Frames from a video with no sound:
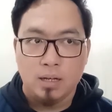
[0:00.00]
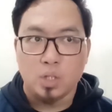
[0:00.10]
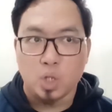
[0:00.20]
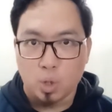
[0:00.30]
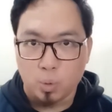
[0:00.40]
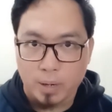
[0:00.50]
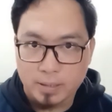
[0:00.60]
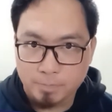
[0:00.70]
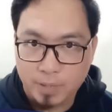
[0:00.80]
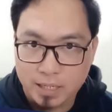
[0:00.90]
Norway
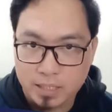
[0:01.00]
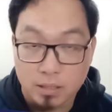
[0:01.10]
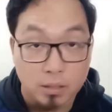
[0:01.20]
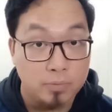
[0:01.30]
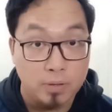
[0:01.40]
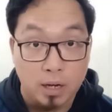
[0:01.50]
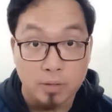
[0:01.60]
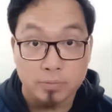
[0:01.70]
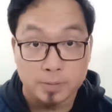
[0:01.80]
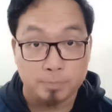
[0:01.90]
1995,
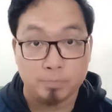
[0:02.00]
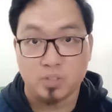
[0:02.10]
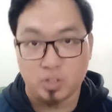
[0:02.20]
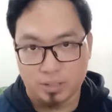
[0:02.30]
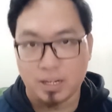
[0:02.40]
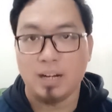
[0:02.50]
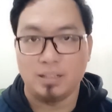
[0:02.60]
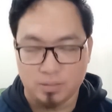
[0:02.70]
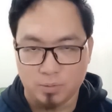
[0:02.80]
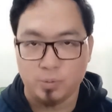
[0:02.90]
Secret Garden
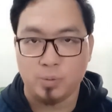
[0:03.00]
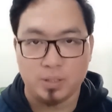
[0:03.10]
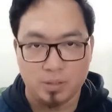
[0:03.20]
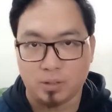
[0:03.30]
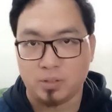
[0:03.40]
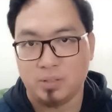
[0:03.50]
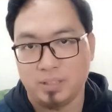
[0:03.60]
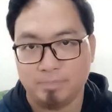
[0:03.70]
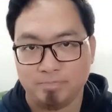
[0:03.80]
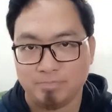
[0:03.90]
with Nocturne.
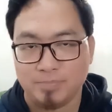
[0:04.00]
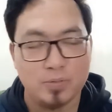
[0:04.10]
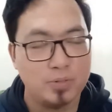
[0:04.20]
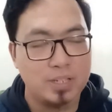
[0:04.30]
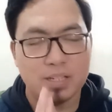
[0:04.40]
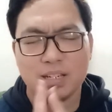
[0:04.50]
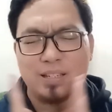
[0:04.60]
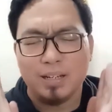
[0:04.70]
It was just